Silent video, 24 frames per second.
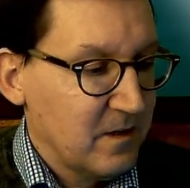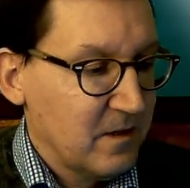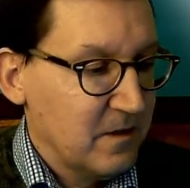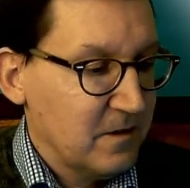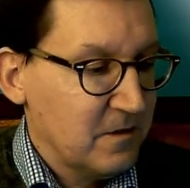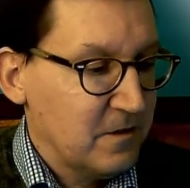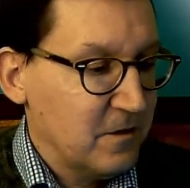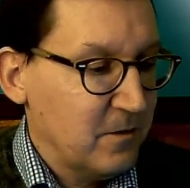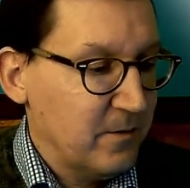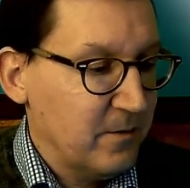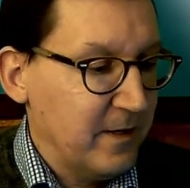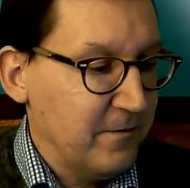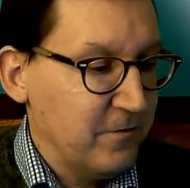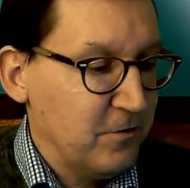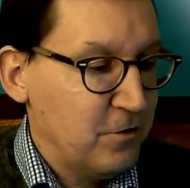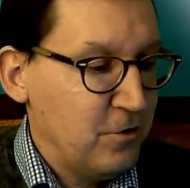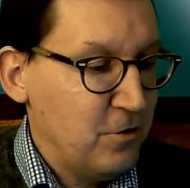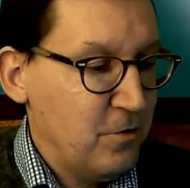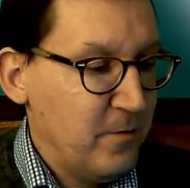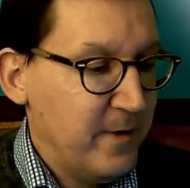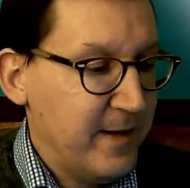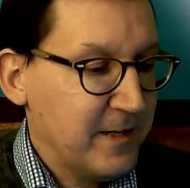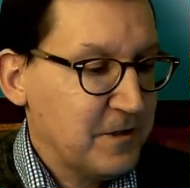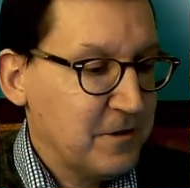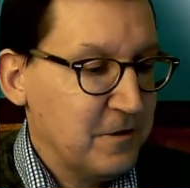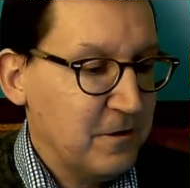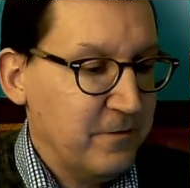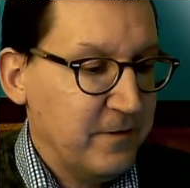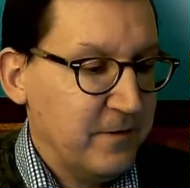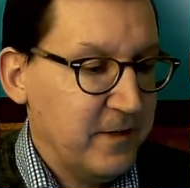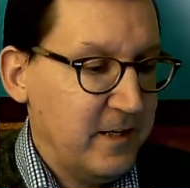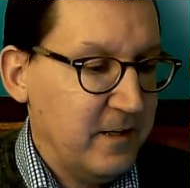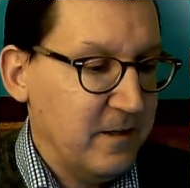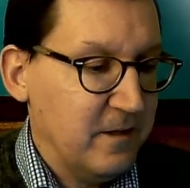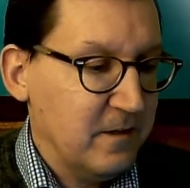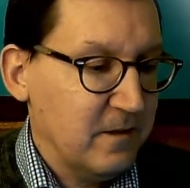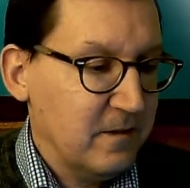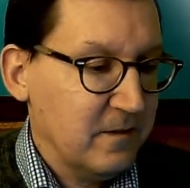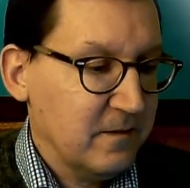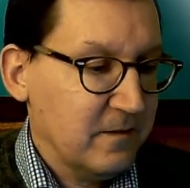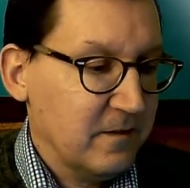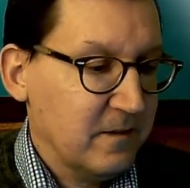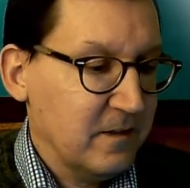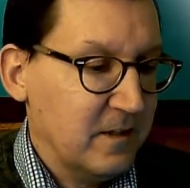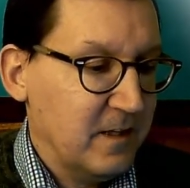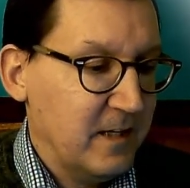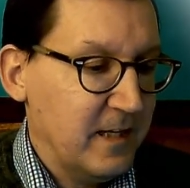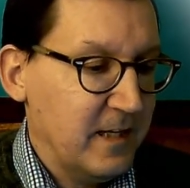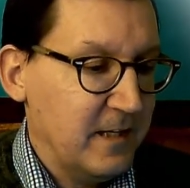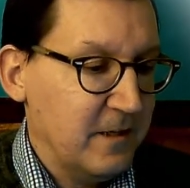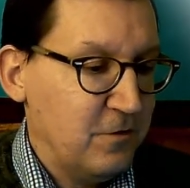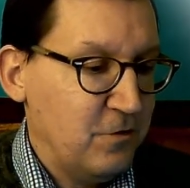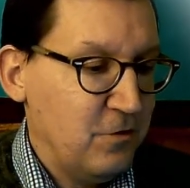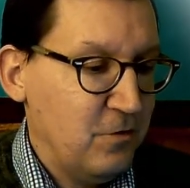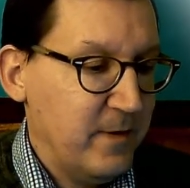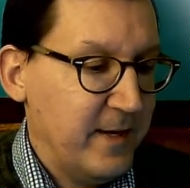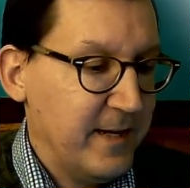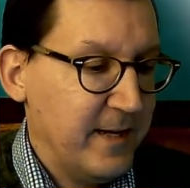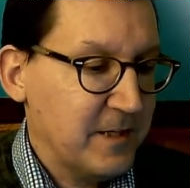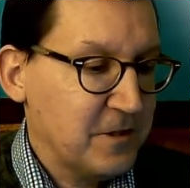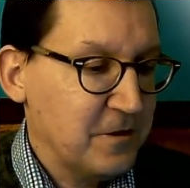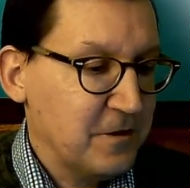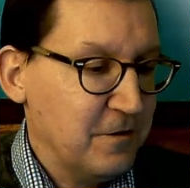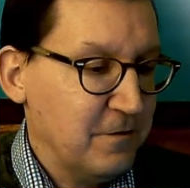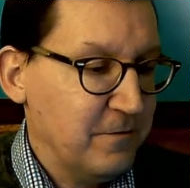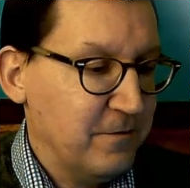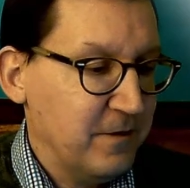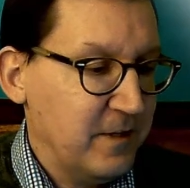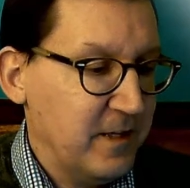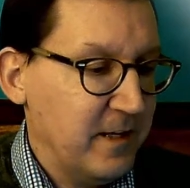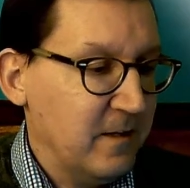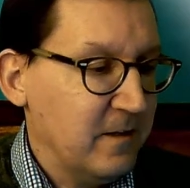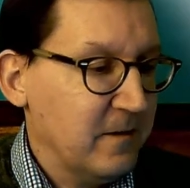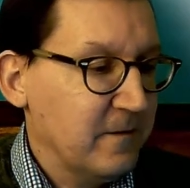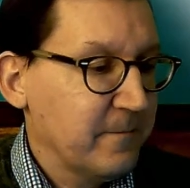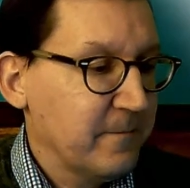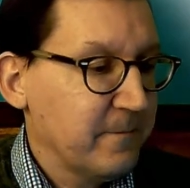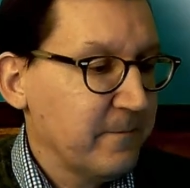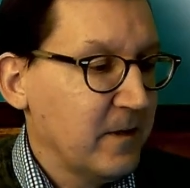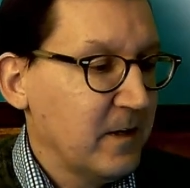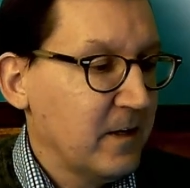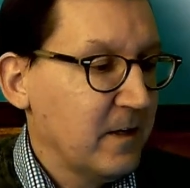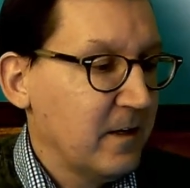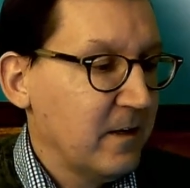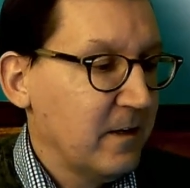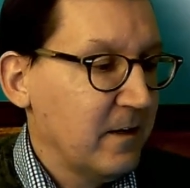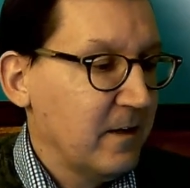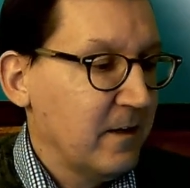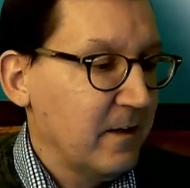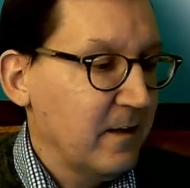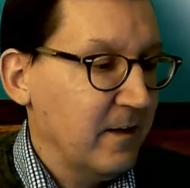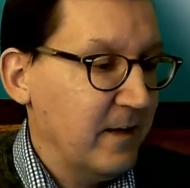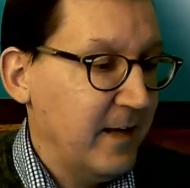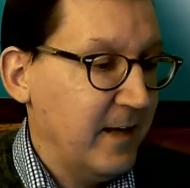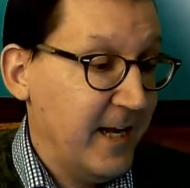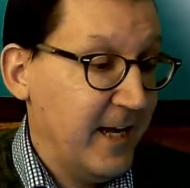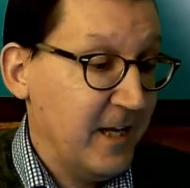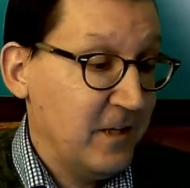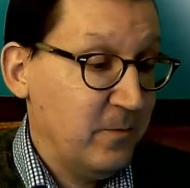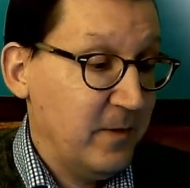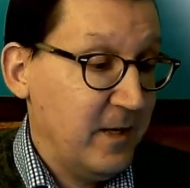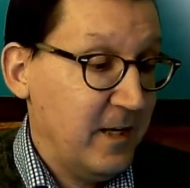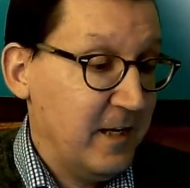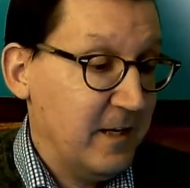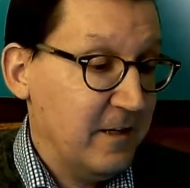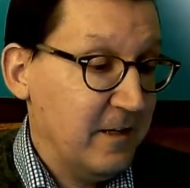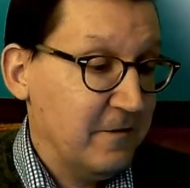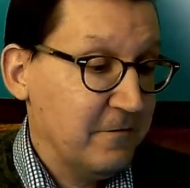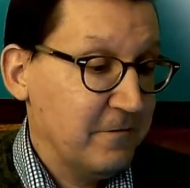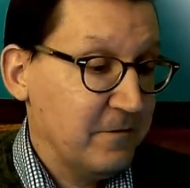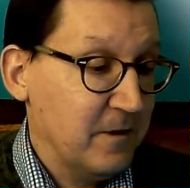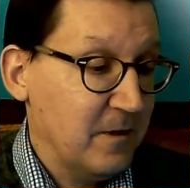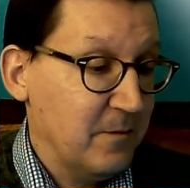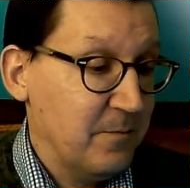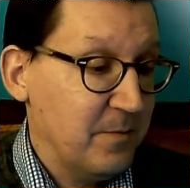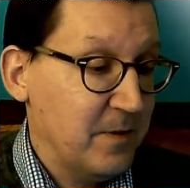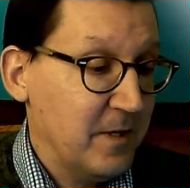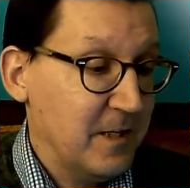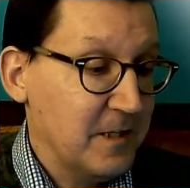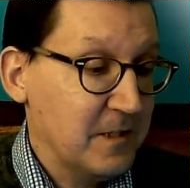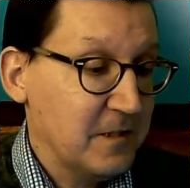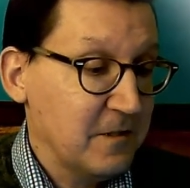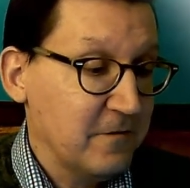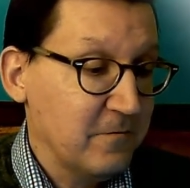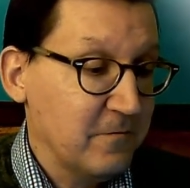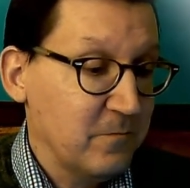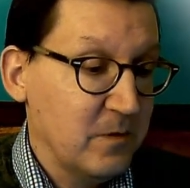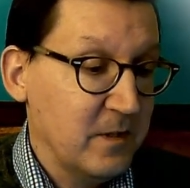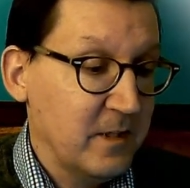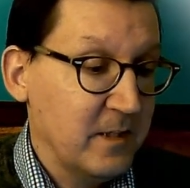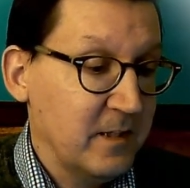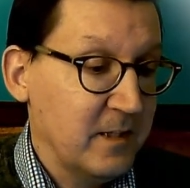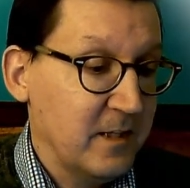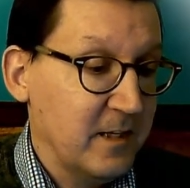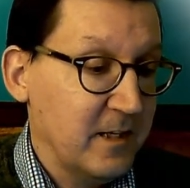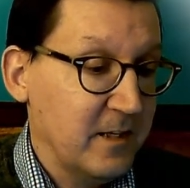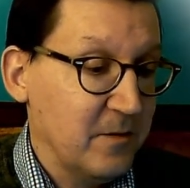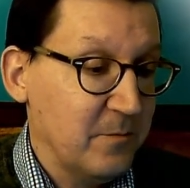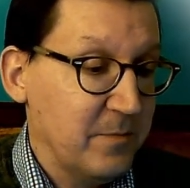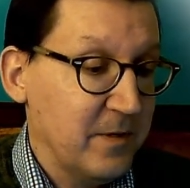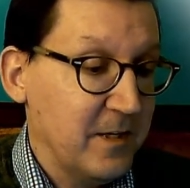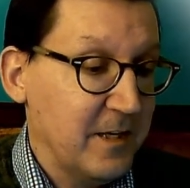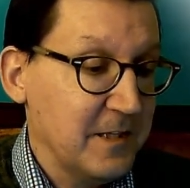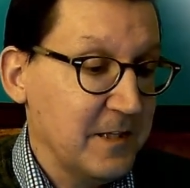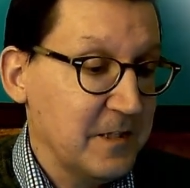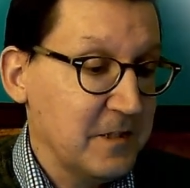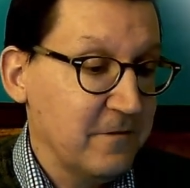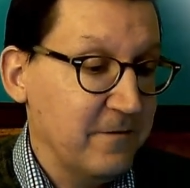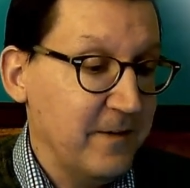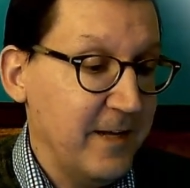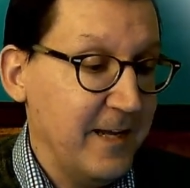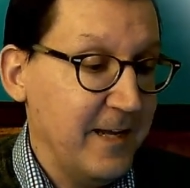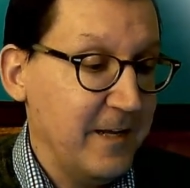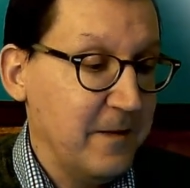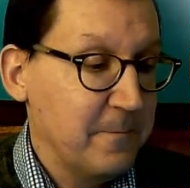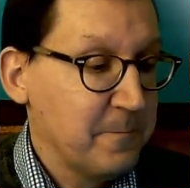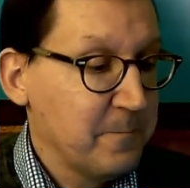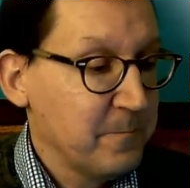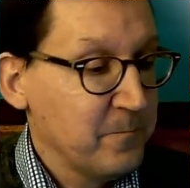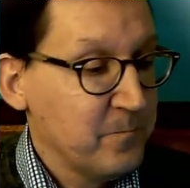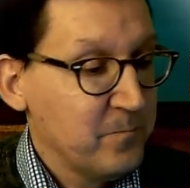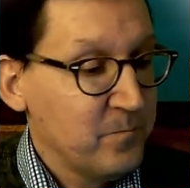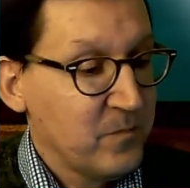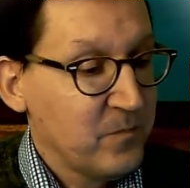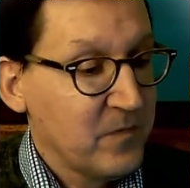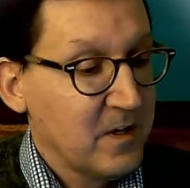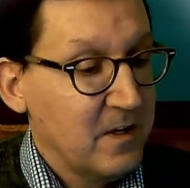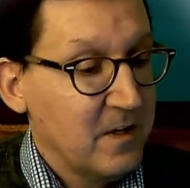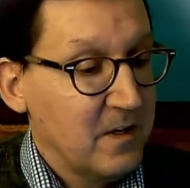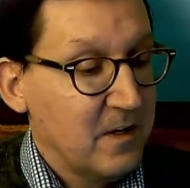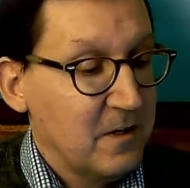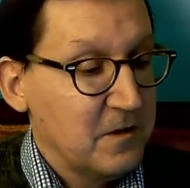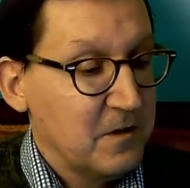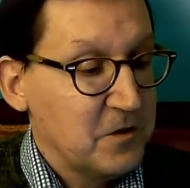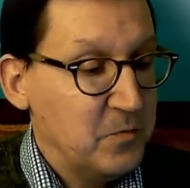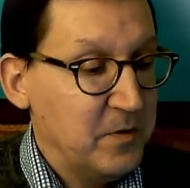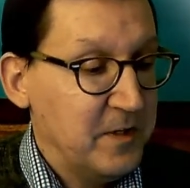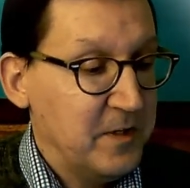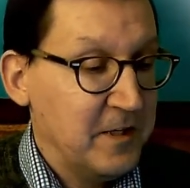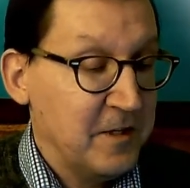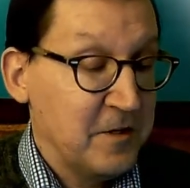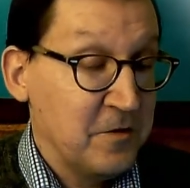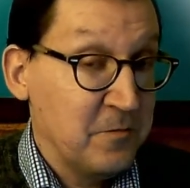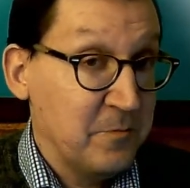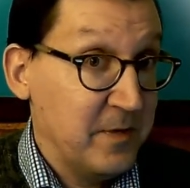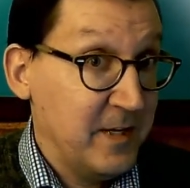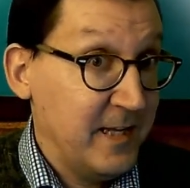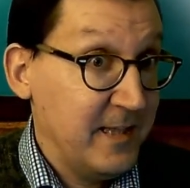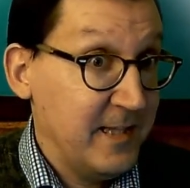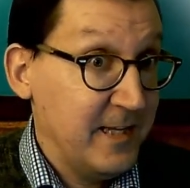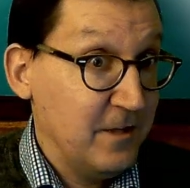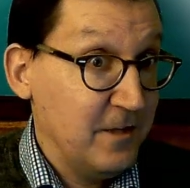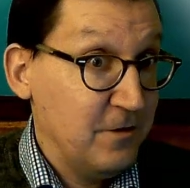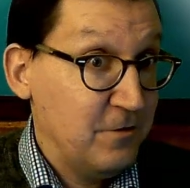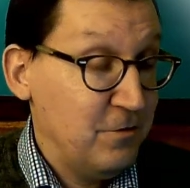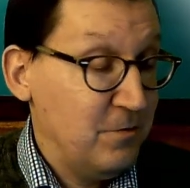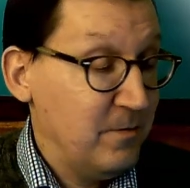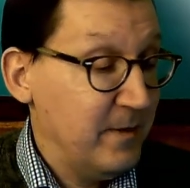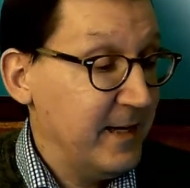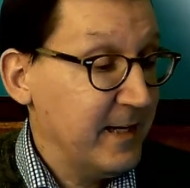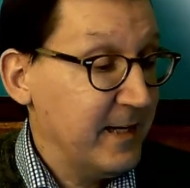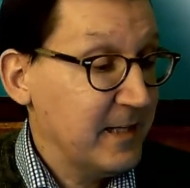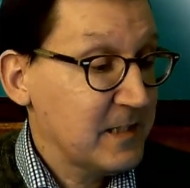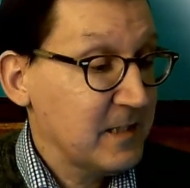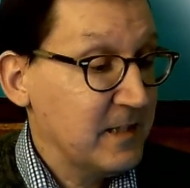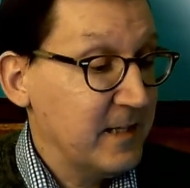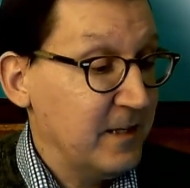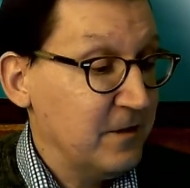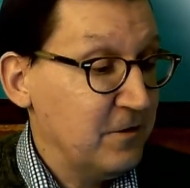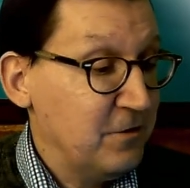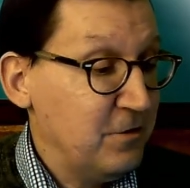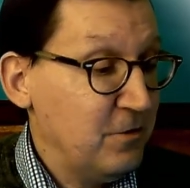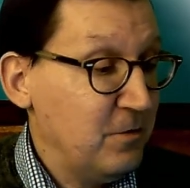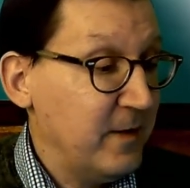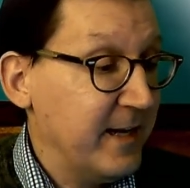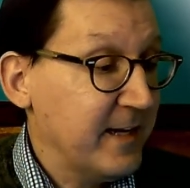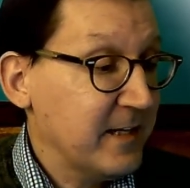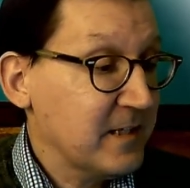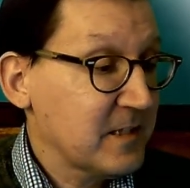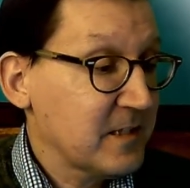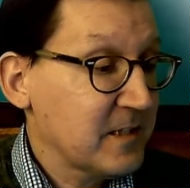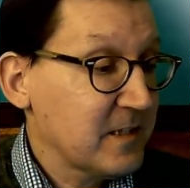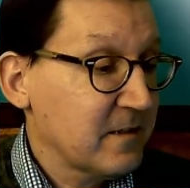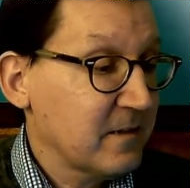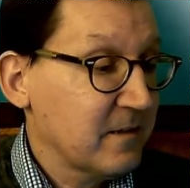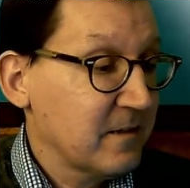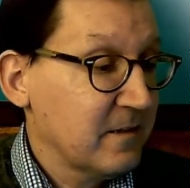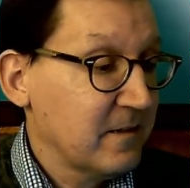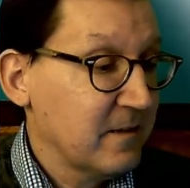So we have a 2x over here and a 2x over there. And we have a positive 1 and a positive 8. So we can combine that 2x and that 2x.